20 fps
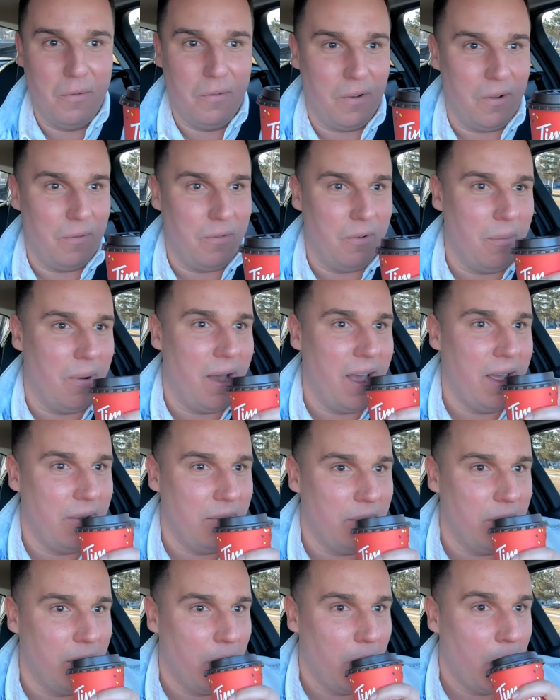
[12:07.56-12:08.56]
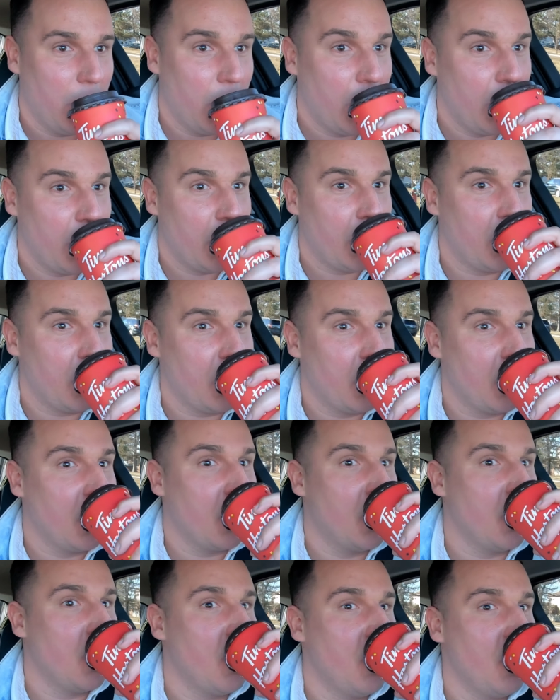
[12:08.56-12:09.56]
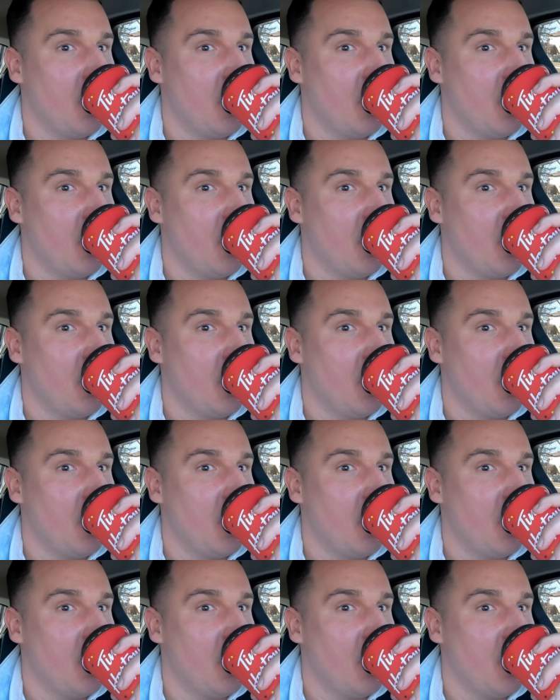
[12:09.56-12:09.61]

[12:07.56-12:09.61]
uh, for my. And the jean jacket.